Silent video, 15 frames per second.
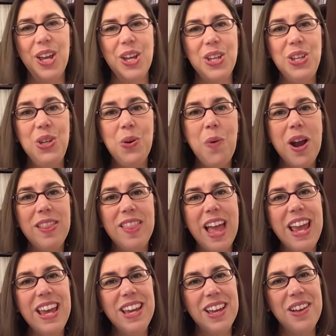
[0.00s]
You are
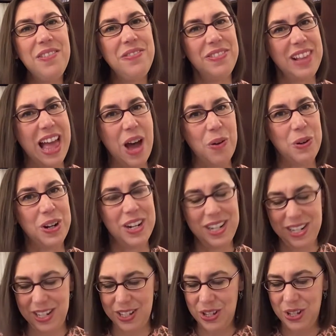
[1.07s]
like a flower,
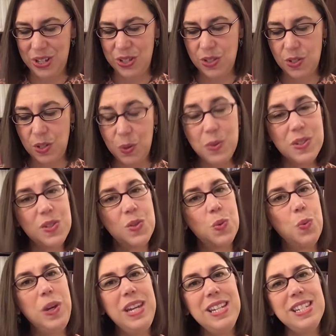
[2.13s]
so
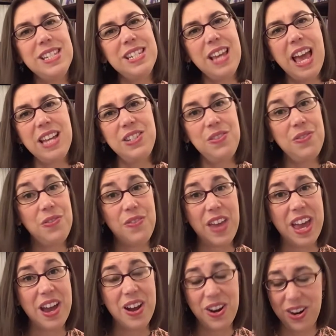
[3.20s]
sweet and
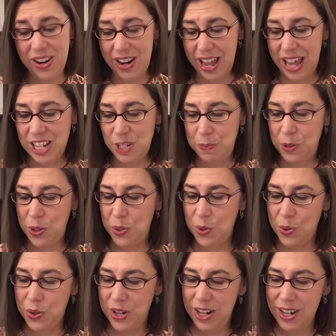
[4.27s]
fair and
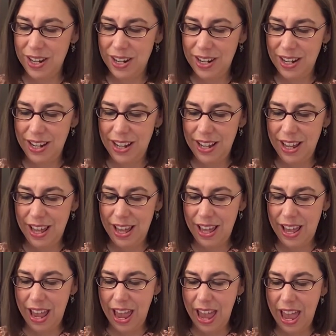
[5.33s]
pure.
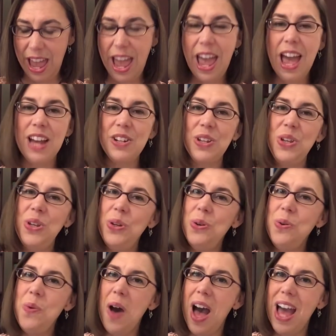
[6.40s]
At
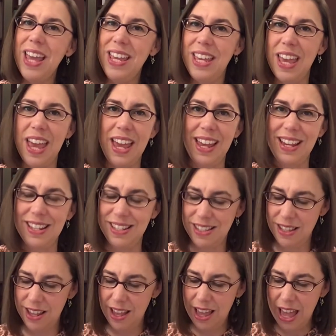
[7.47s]
you I
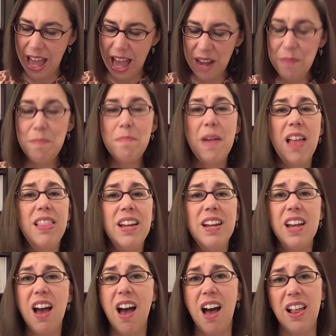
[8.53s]
gaze, and
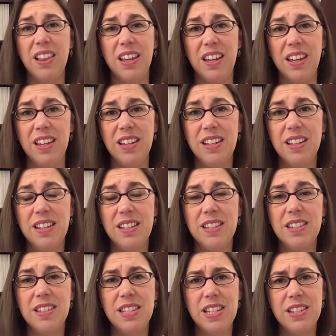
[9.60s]
melancholy
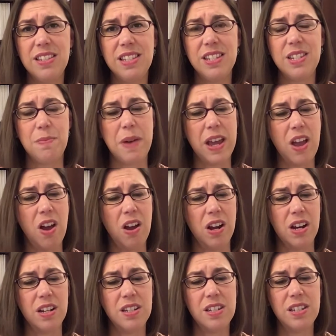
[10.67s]
steals into my
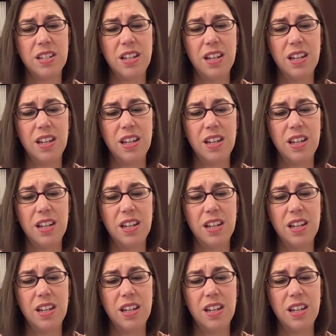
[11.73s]
heart.